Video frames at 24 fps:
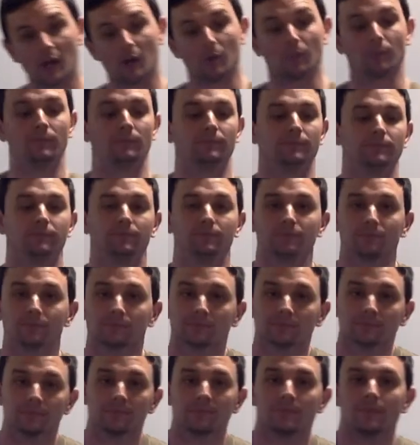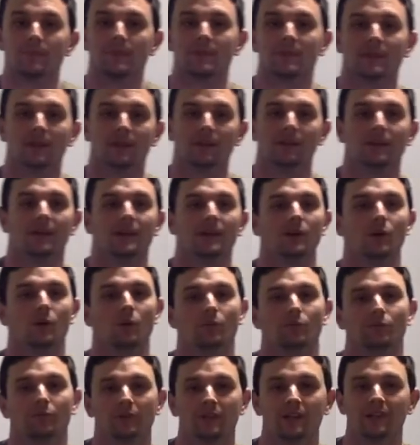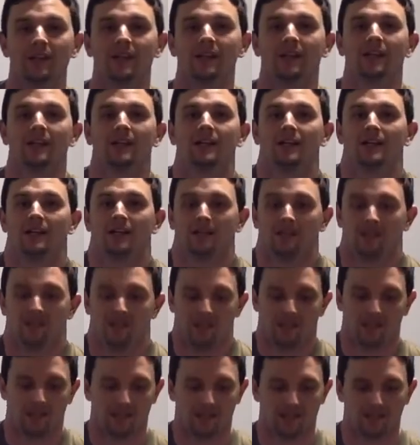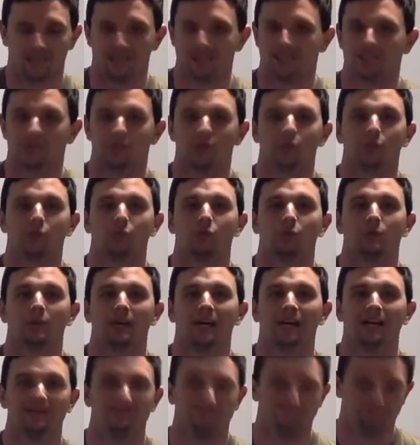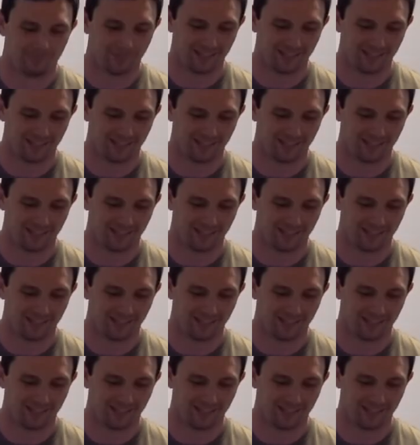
go. Okay, hopefully this isn't too, too bad.